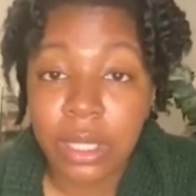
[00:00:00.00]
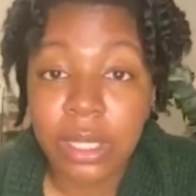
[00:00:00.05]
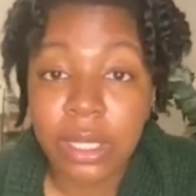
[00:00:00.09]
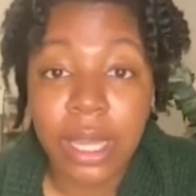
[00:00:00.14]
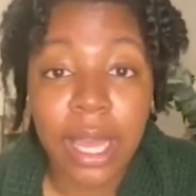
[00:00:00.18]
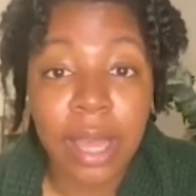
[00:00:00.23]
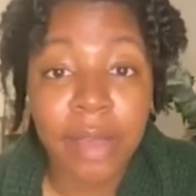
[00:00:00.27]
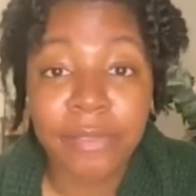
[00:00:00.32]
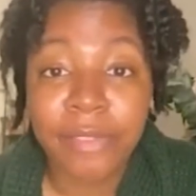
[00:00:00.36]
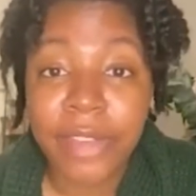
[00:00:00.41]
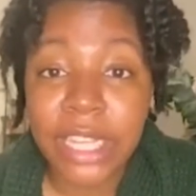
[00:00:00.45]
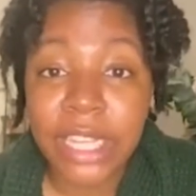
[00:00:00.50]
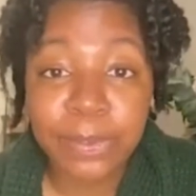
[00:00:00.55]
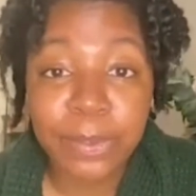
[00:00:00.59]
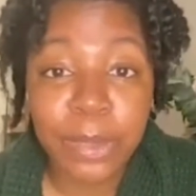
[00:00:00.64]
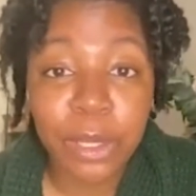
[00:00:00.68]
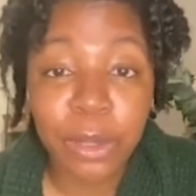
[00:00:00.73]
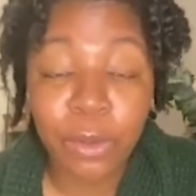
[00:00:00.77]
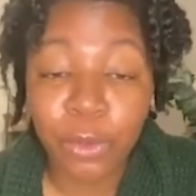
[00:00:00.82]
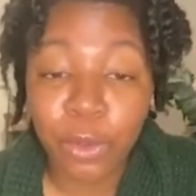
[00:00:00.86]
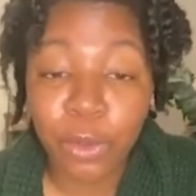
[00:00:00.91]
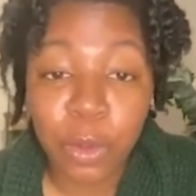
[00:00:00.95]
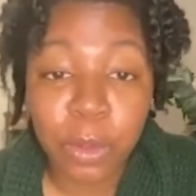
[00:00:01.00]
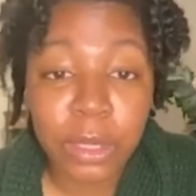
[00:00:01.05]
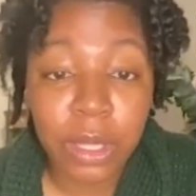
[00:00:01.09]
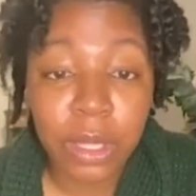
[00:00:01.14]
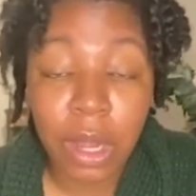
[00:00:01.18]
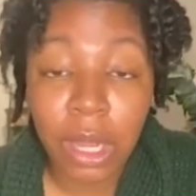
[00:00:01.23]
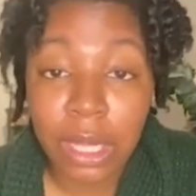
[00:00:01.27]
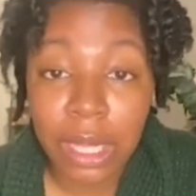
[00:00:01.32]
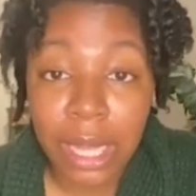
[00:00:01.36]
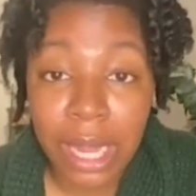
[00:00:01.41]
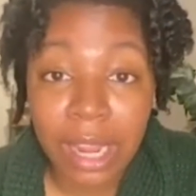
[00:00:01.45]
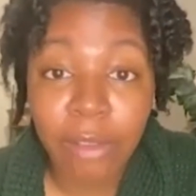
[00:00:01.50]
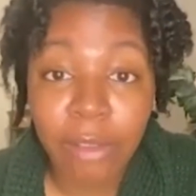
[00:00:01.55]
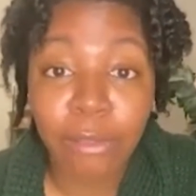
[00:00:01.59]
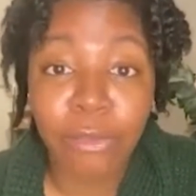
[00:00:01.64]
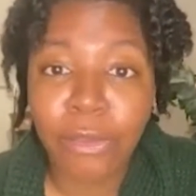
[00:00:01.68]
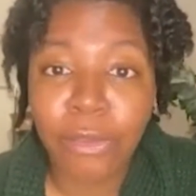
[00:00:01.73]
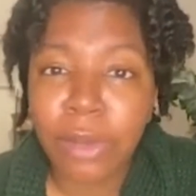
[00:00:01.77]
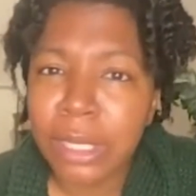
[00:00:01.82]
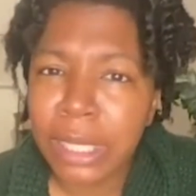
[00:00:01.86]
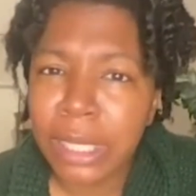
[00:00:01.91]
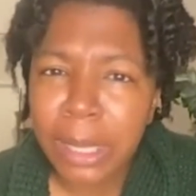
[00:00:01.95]
Yeah, Facebook groups are like
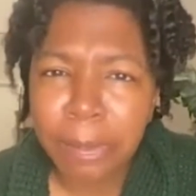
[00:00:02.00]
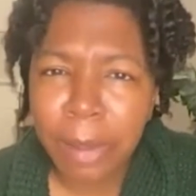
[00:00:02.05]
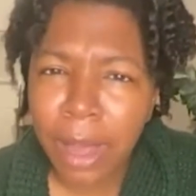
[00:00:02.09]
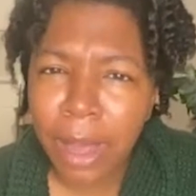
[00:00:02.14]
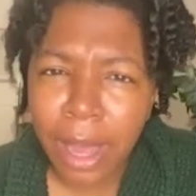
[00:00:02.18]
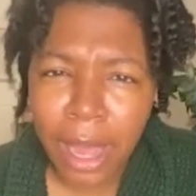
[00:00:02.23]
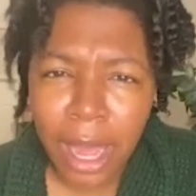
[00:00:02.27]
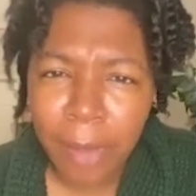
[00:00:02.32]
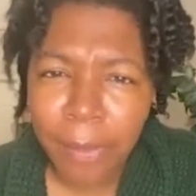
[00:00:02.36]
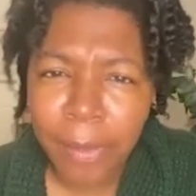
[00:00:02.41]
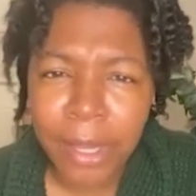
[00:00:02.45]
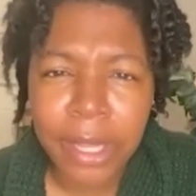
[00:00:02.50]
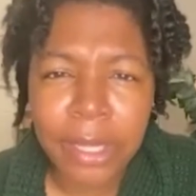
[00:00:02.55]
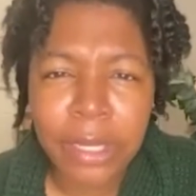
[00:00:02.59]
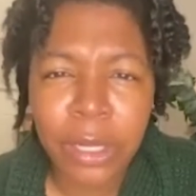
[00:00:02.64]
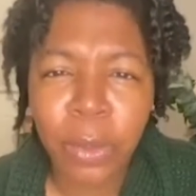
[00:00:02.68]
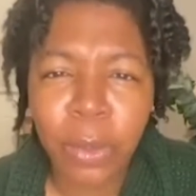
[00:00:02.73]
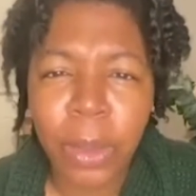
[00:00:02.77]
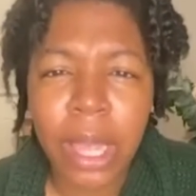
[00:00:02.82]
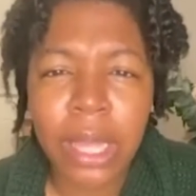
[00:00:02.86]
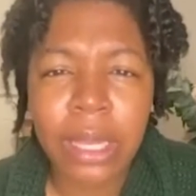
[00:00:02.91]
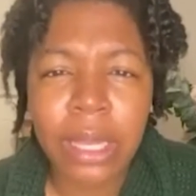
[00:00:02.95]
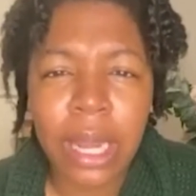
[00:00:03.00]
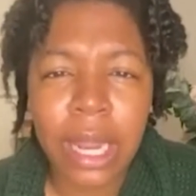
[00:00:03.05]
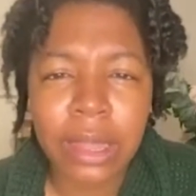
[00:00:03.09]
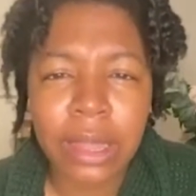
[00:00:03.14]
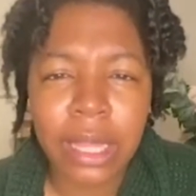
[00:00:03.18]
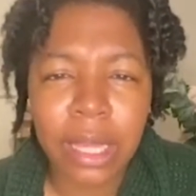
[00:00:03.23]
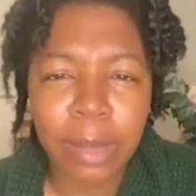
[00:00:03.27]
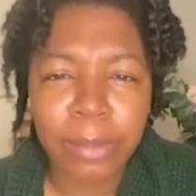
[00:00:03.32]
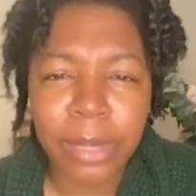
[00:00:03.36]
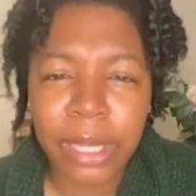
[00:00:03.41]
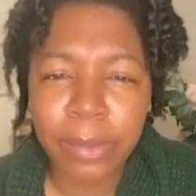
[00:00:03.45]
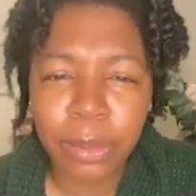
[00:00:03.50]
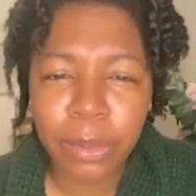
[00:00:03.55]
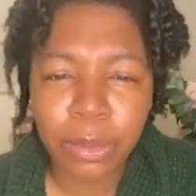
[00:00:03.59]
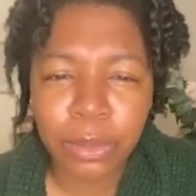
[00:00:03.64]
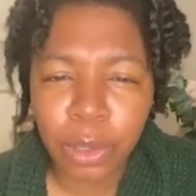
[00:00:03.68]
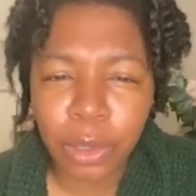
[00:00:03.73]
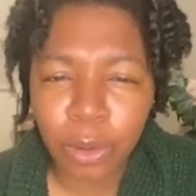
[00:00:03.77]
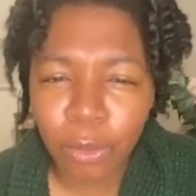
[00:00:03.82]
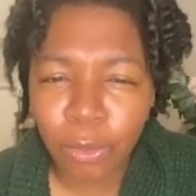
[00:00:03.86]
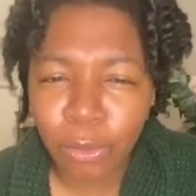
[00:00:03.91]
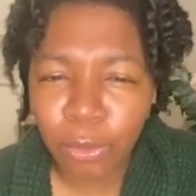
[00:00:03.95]
really popping in a way that I think people
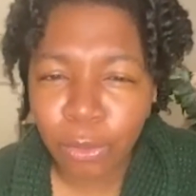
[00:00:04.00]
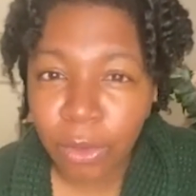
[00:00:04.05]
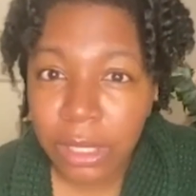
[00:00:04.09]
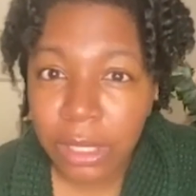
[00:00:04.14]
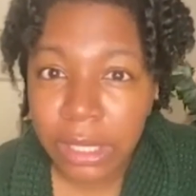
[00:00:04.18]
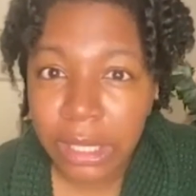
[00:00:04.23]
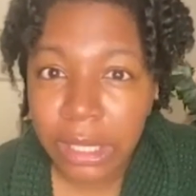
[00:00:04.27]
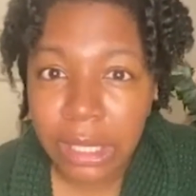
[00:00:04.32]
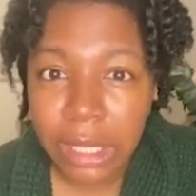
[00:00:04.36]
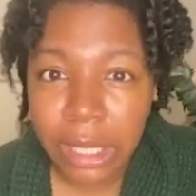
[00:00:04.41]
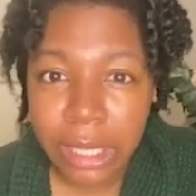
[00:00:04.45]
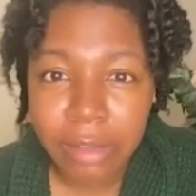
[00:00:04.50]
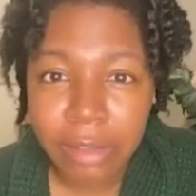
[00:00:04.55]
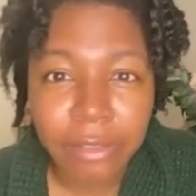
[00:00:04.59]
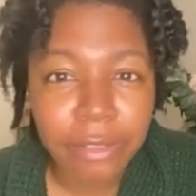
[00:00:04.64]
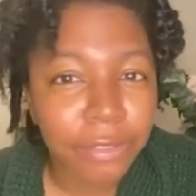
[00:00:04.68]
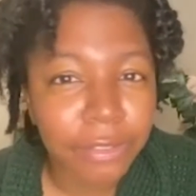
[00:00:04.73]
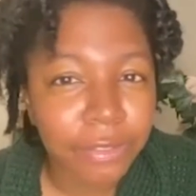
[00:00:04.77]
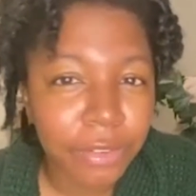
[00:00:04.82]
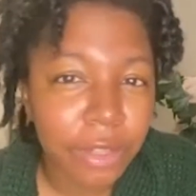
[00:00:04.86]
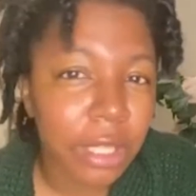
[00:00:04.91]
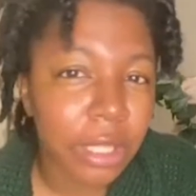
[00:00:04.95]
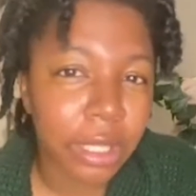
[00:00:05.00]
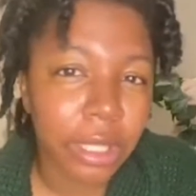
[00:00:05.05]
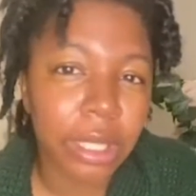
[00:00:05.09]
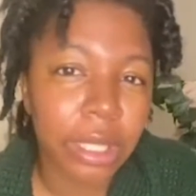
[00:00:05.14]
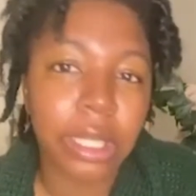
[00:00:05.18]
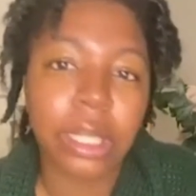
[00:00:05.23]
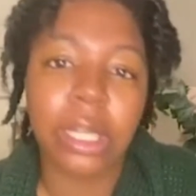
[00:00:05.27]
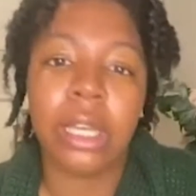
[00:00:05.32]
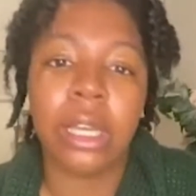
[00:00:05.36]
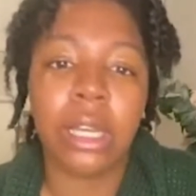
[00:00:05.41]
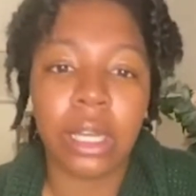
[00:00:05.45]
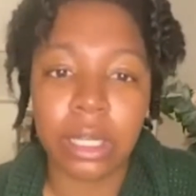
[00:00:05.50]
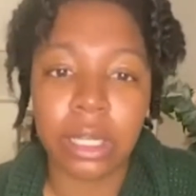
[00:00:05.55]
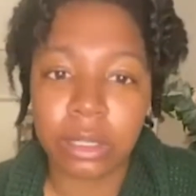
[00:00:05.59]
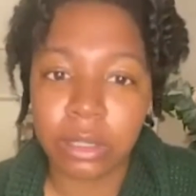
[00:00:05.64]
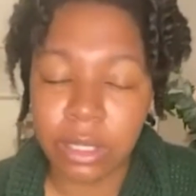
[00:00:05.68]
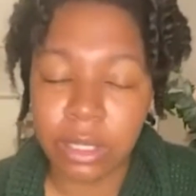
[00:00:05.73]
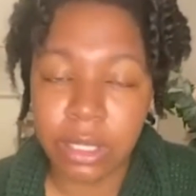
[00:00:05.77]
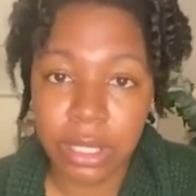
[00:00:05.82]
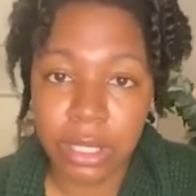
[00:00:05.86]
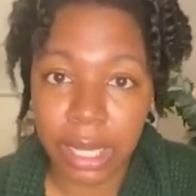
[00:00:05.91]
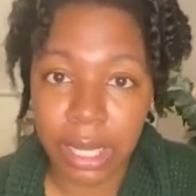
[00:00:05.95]
don't really like fully
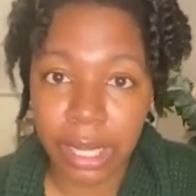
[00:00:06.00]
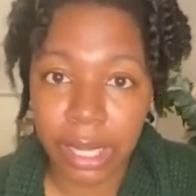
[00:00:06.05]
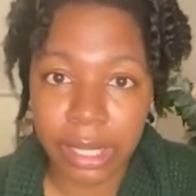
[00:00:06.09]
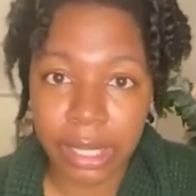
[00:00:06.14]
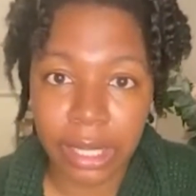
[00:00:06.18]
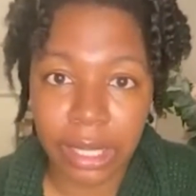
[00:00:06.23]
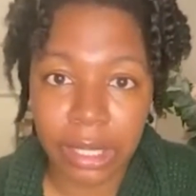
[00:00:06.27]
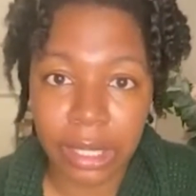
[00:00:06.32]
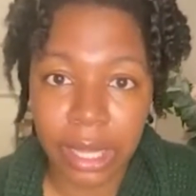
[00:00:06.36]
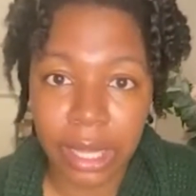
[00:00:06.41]
understand.